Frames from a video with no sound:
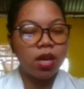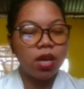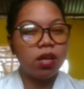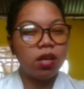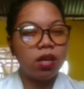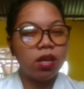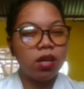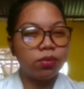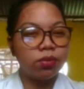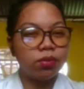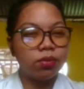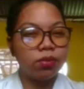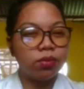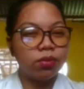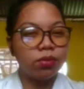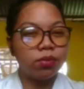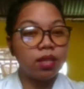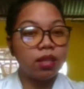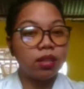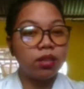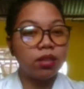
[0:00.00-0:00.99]
Everyone,
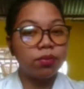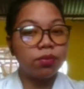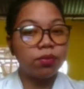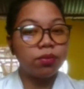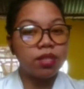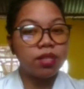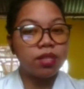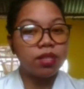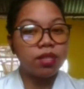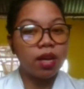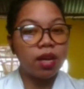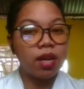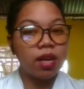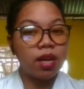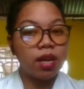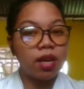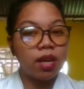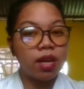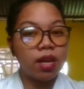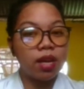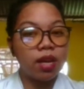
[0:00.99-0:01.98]
say the first sound in
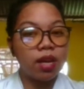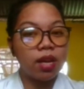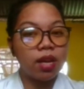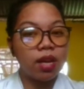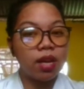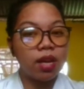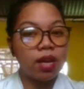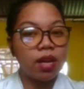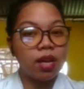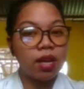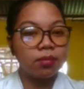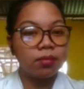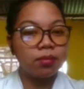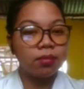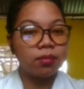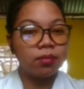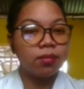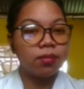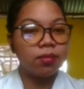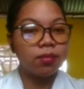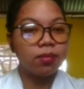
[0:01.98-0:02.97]
man.
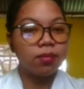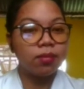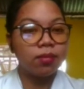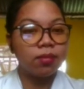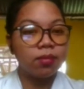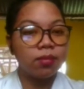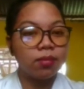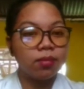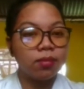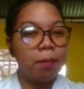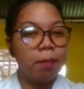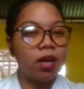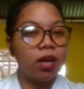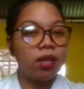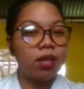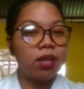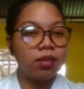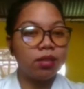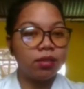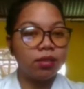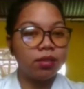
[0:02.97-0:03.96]
M.
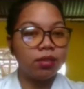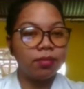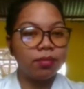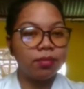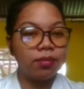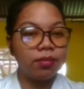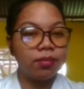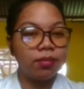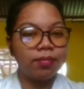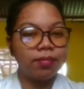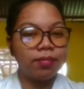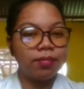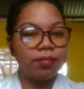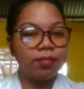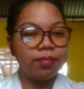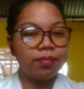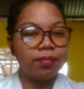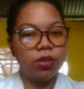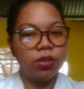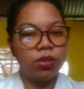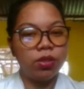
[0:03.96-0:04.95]

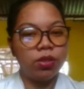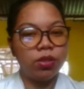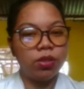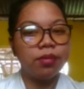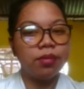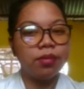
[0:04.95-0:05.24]
Good.